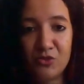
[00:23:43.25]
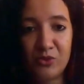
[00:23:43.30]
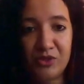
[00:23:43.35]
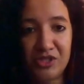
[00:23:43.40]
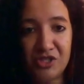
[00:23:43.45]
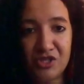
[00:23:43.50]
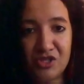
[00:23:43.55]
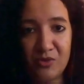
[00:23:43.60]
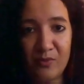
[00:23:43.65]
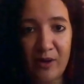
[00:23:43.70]

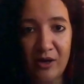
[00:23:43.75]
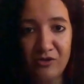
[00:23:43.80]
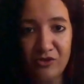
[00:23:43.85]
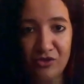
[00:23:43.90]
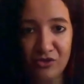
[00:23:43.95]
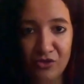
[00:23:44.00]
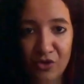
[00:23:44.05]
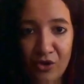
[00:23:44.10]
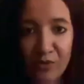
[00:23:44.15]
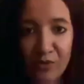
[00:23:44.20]
which is about
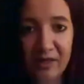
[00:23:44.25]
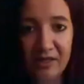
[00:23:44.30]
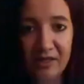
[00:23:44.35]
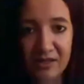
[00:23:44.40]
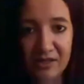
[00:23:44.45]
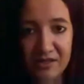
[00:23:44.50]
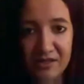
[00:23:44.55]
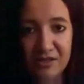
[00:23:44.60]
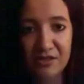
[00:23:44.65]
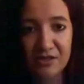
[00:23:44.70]
the
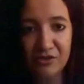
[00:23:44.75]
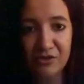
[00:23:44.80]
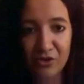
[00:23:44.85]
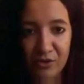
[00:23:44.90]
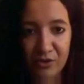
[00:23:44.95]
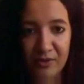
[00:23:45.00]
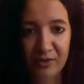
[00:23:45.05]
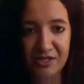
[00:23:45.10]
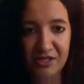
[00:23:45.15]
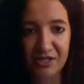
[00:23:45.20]
dominant
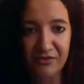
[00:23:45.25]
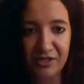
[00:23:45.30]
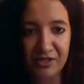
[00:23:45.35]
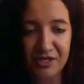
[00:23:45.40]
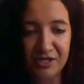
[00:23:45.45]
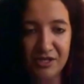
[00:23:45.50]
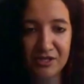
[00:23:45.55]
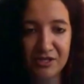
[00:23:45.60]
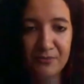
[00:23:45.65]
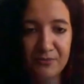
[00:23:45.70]

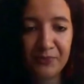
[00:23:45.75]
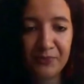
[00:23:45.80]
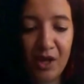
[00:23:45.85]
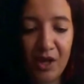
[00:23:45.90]
normativities.